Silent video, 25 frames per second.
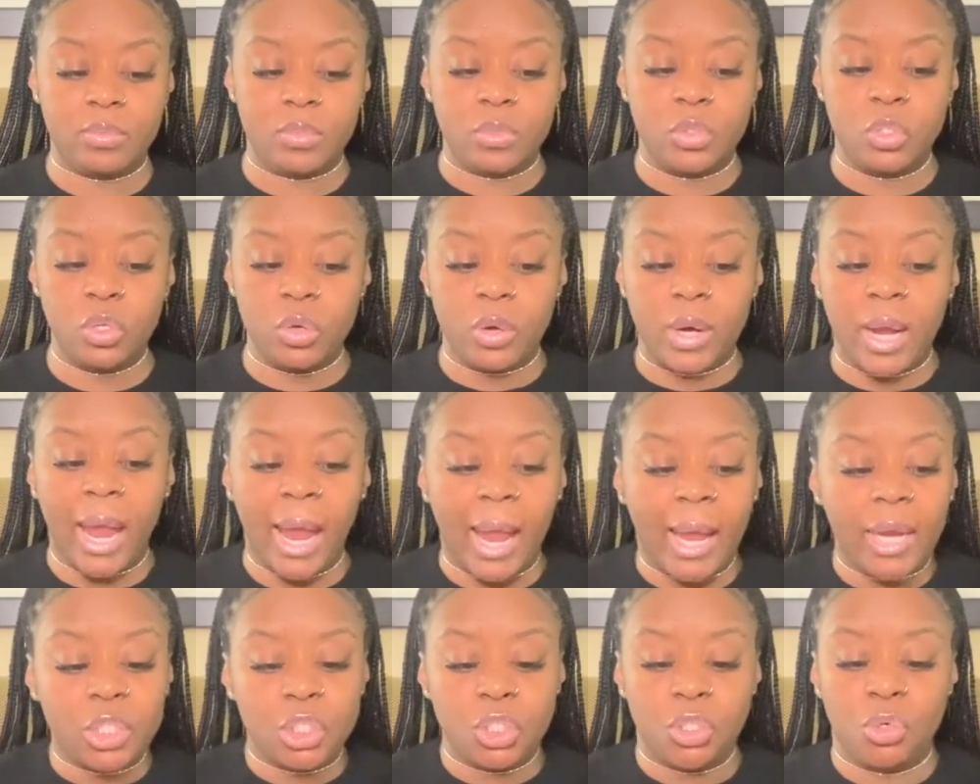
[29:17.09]
You're
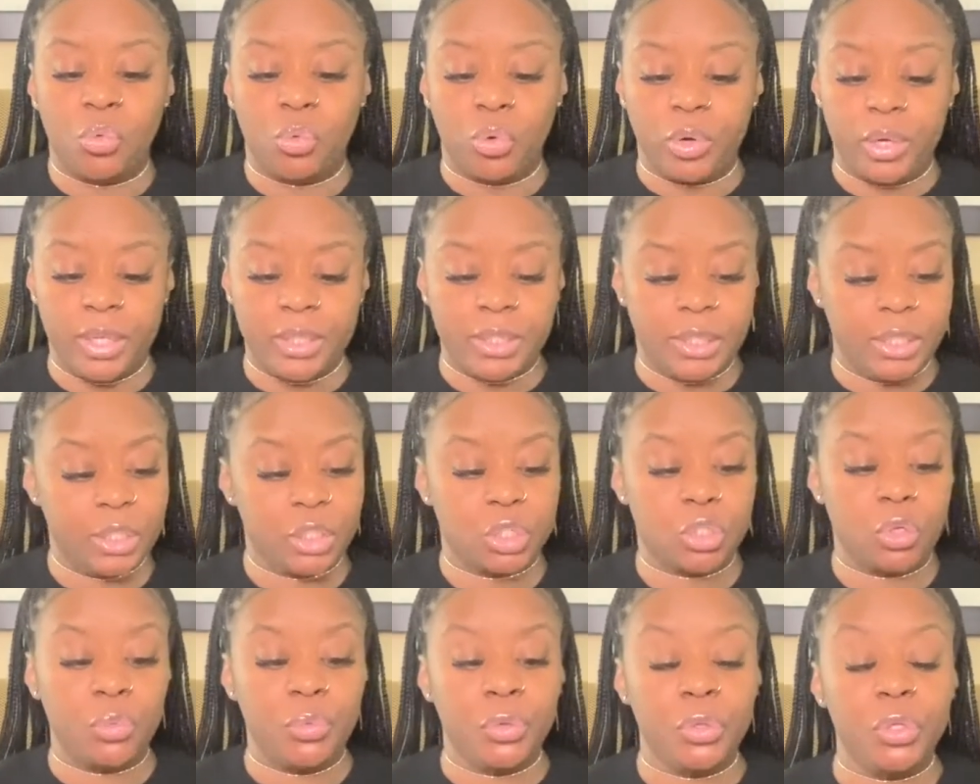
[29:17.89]
action oriented,
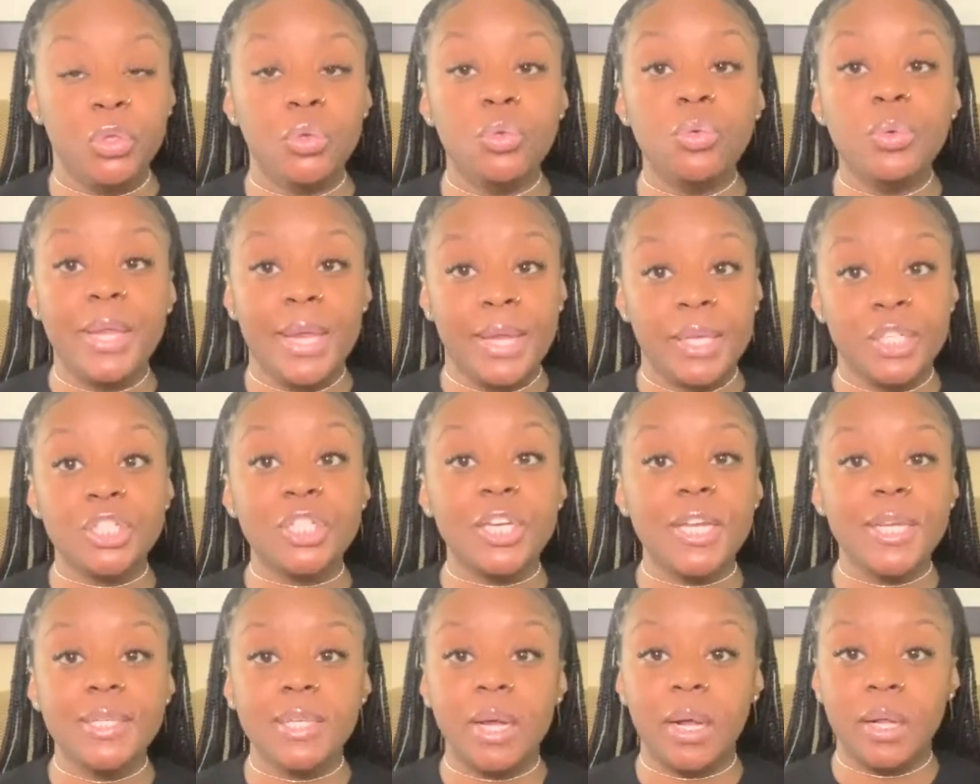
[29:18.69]
so you get
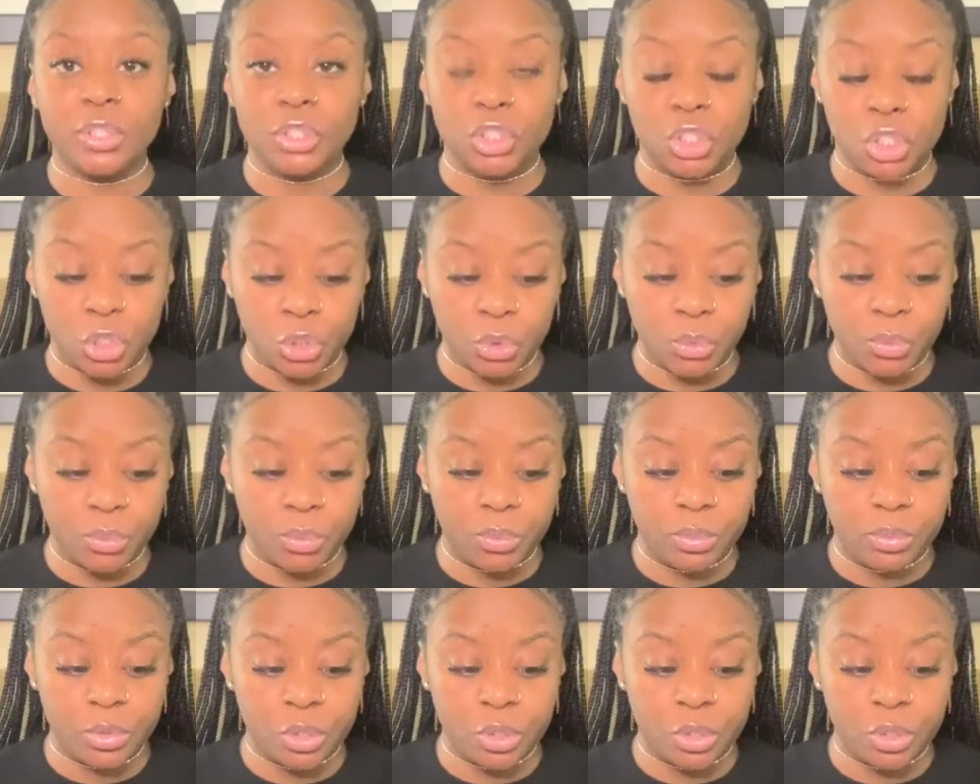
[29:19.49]
shit done too.